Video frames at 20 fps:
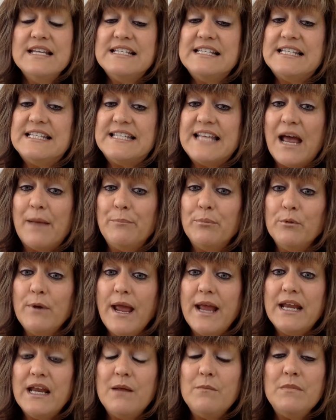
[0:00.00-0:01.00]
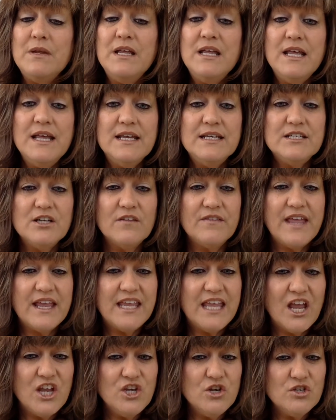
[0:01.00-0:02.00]
Separate them till
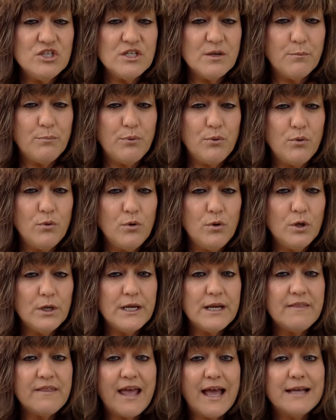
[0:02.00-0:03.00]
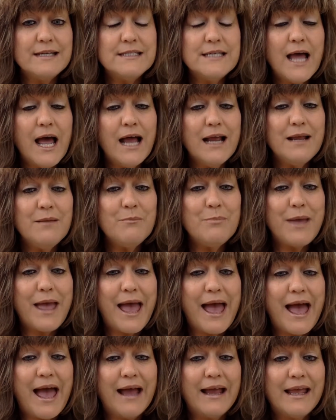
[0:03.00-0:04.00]
they get used to pulling that tongue
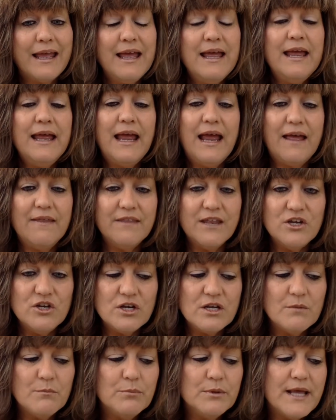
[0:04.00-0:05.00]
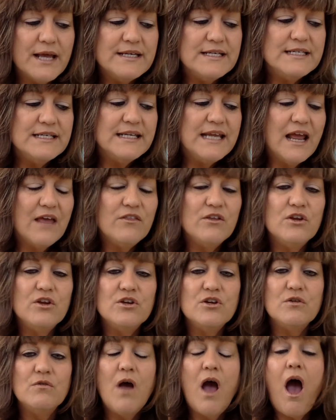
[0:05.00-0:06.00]
back, and then you can blend it together.
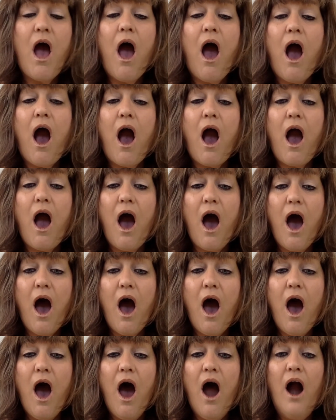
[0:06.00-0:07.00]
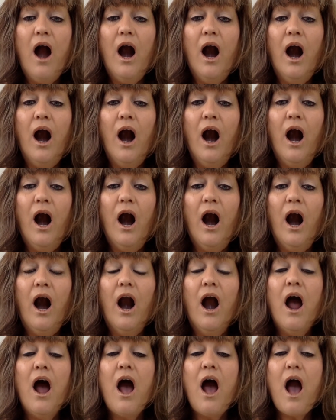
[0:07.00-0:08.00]
You do car,
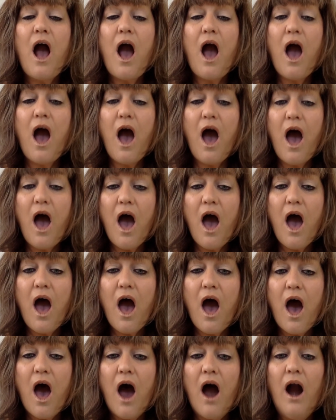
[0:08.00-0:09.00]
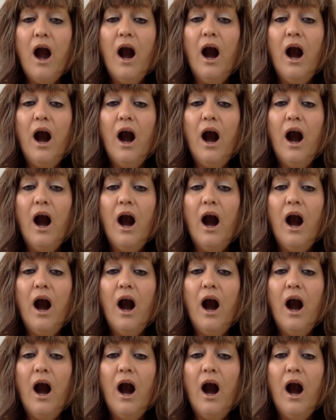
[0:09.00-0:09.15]
car.